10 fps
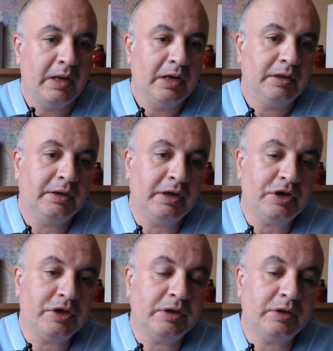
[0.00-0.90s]

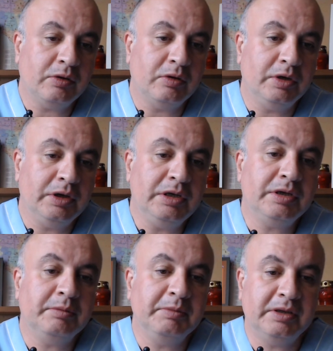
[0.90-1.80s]
Transient or
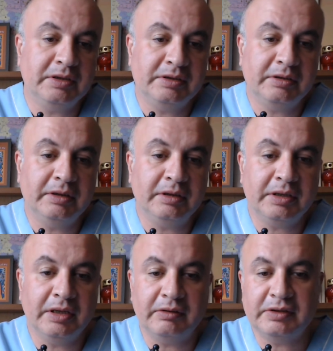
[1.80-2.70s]
intermittent stridor
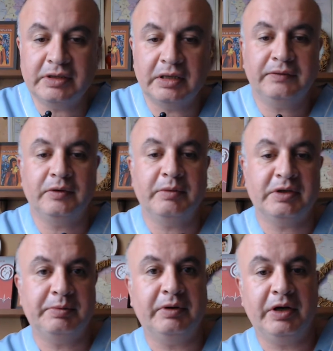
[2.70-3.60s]
can result from
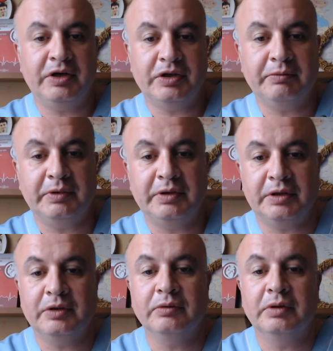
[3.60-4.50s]
aspiration with
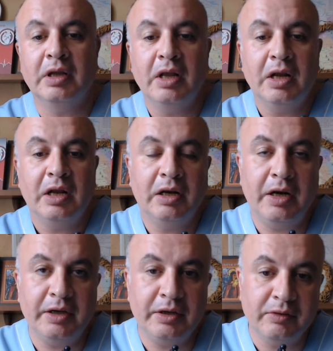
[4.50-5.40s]
acute
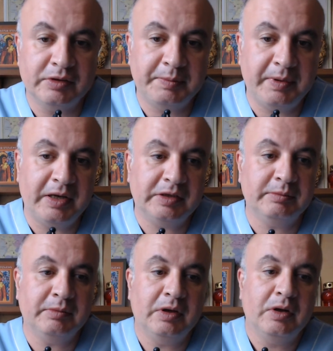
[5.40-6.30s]

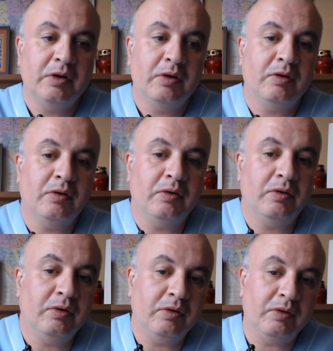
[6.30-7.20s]
laryngospasm
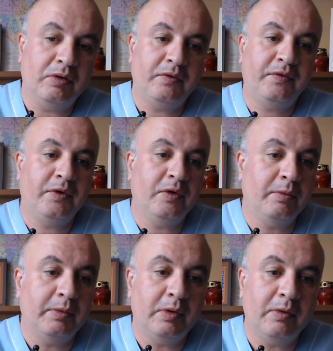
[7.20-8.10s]
or
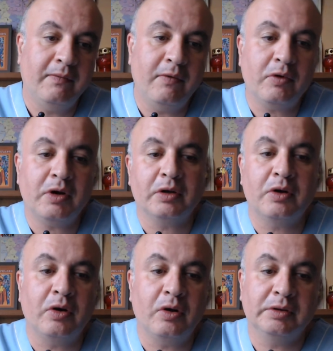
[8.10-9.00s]
from vocal
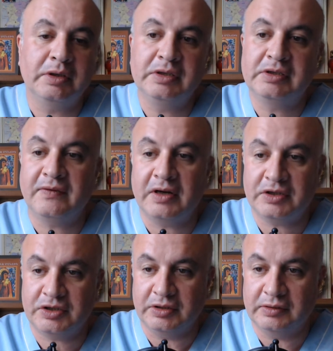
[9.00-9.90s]
cord
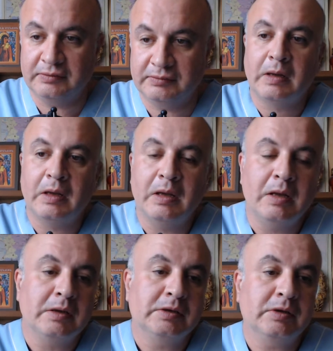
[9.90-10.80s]
dysfunction.
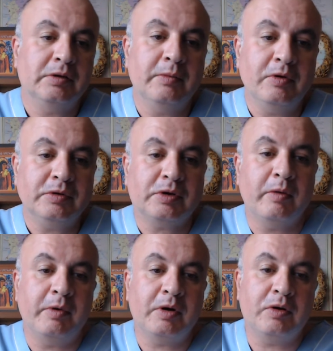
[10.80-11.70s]
So the most
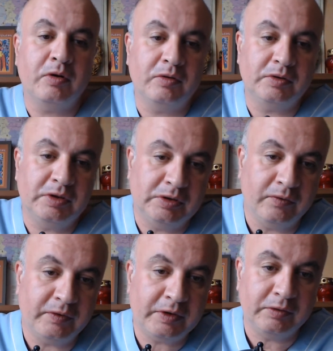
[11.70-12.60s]
common causes
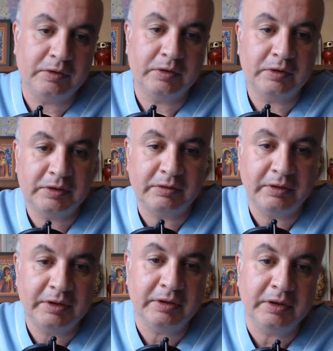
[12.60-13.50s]
of acute
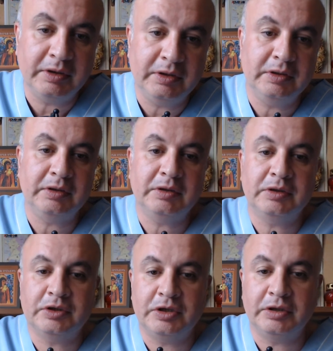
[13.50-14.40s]
stridor
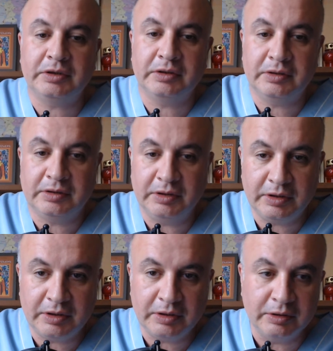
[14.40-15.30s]
in children
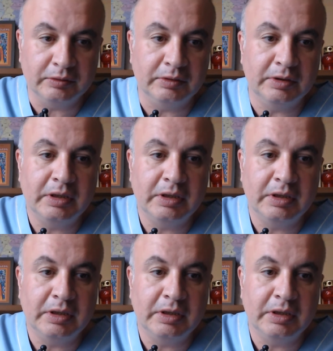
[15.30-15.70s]
include